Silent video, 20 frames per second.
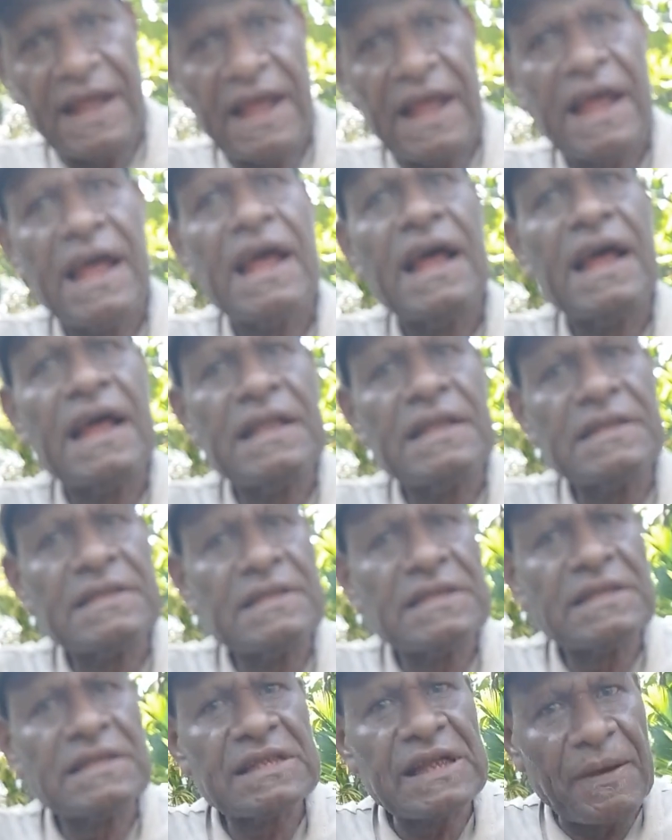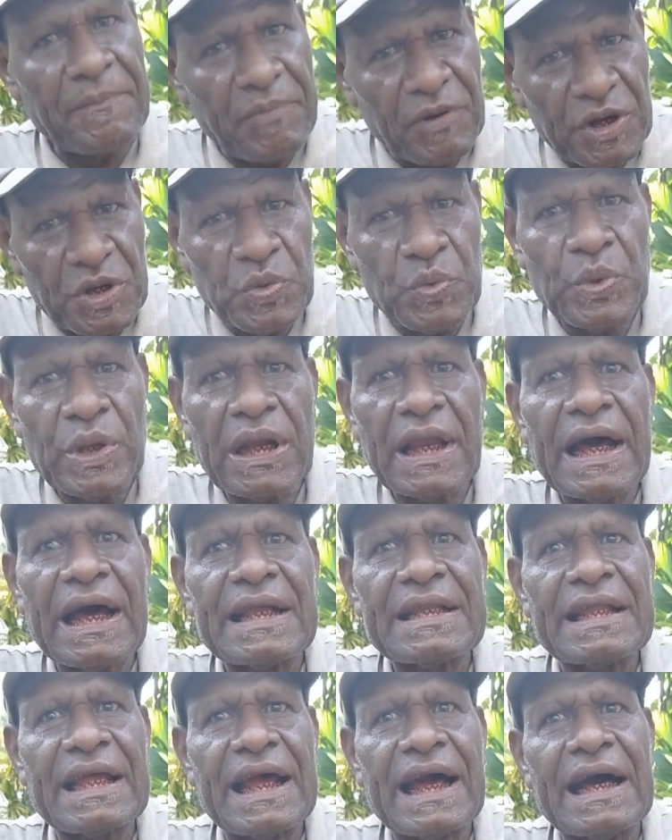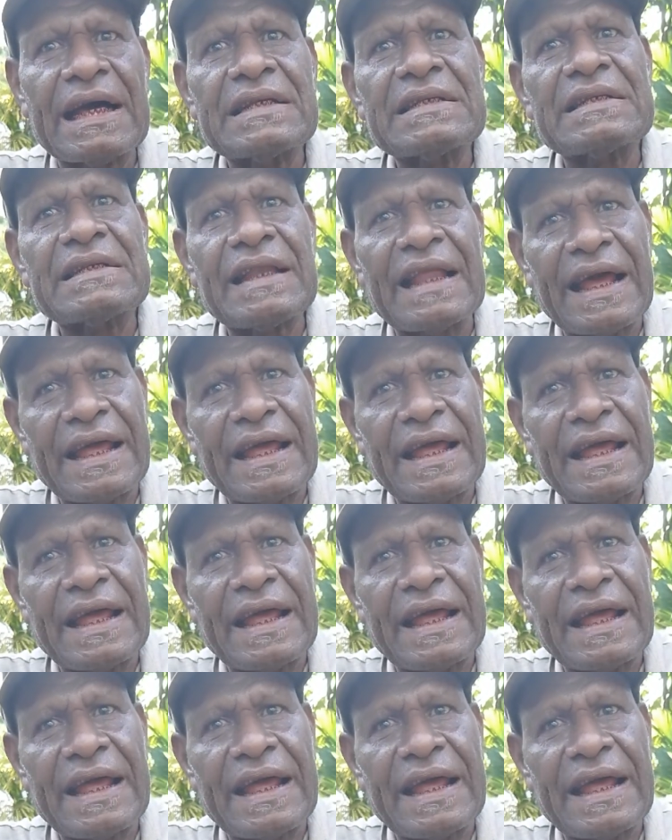and somebody will have to ask like,